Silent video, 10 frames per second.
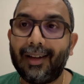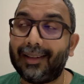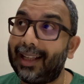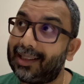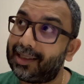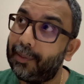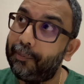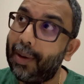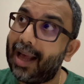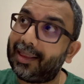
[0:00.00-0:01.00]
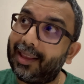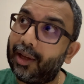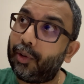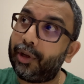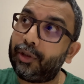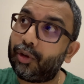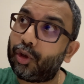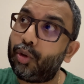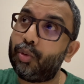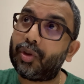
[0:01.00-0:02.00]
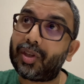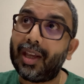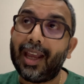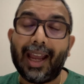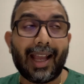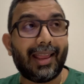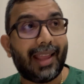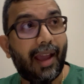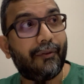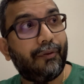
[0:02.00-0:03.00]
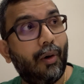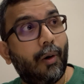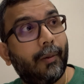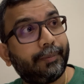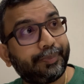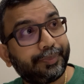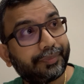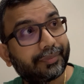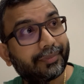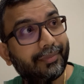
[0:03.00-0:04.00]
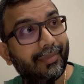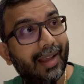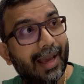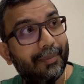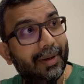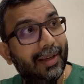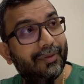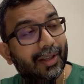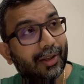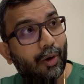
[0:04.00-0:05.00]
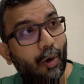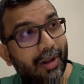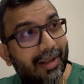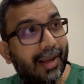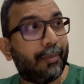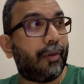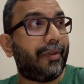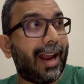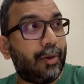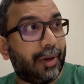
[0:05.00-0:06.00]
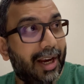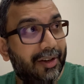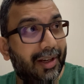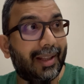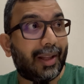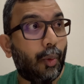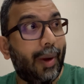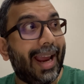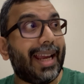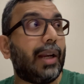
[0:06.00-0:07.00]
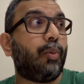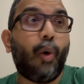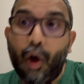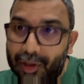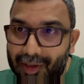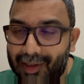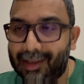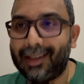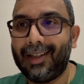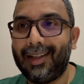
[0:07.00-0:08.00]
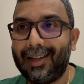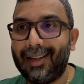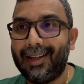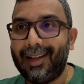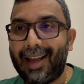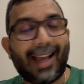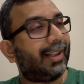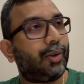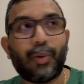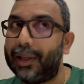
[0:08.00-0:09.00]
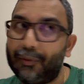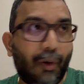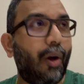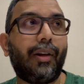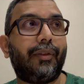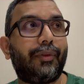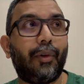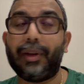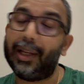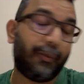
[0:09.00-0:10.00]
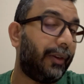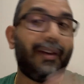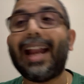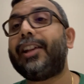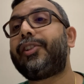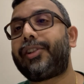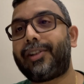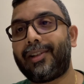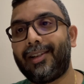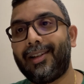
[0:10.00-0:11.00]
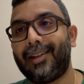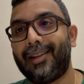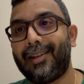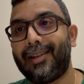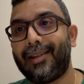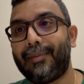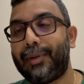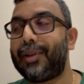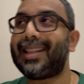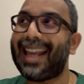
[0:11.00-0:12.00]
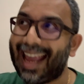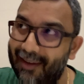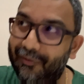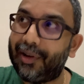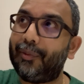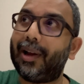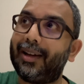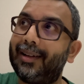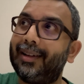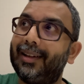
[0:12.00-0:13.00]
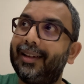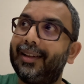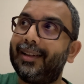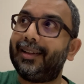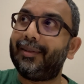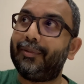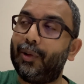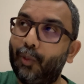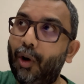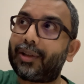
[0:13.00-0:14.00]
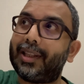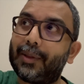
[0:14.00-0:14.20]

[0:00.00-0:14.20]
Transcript: that's the path they're going to choose. And therefore, I believe this concept of education, the way it was, has to evolve or it will vanish. Because everyone will walk this